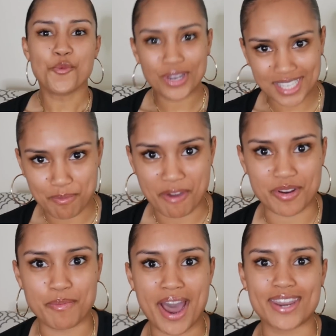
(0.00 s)
What's up,
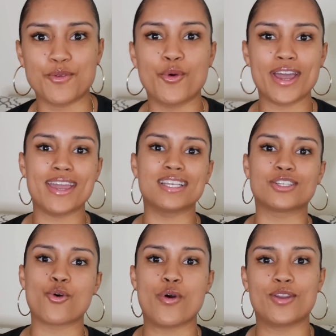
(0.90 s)
everybody? What is
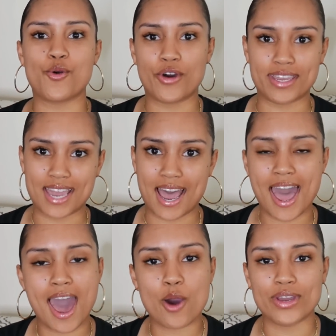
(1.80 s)
going on, y'all?
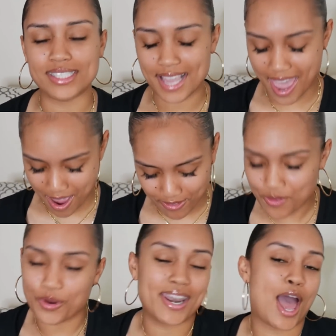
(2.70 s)
How is
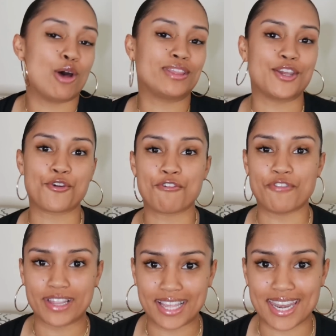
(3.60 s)
everyone out there
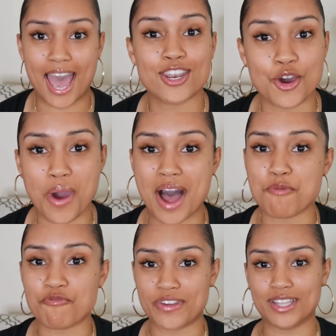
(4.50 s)
feeling? I know
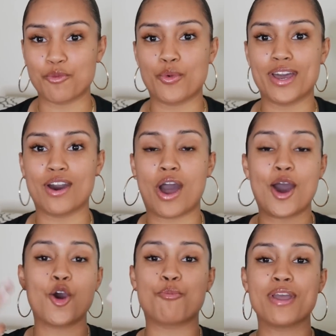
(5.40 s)
I'm feeling well. I
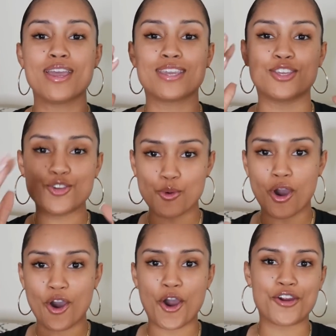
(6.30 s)
hope you
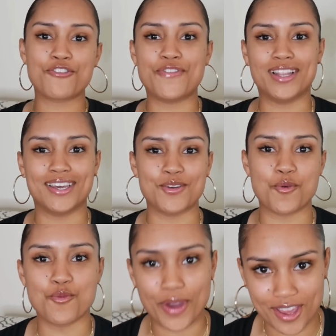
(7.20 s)
all are feeling
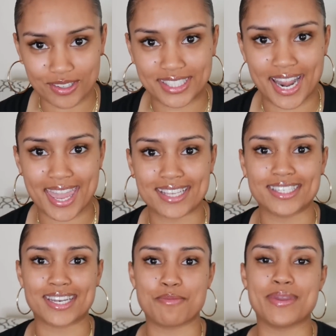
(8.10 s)
well. Today is
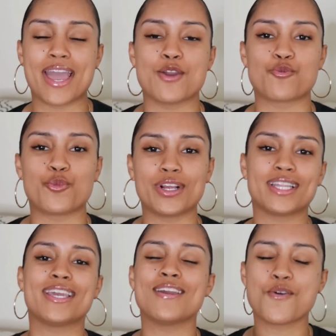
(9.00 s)
gonna be a
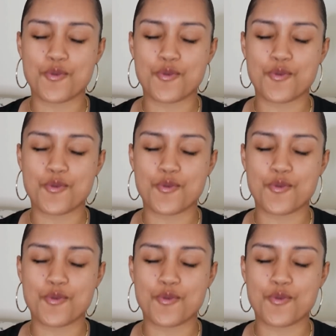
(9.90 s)
really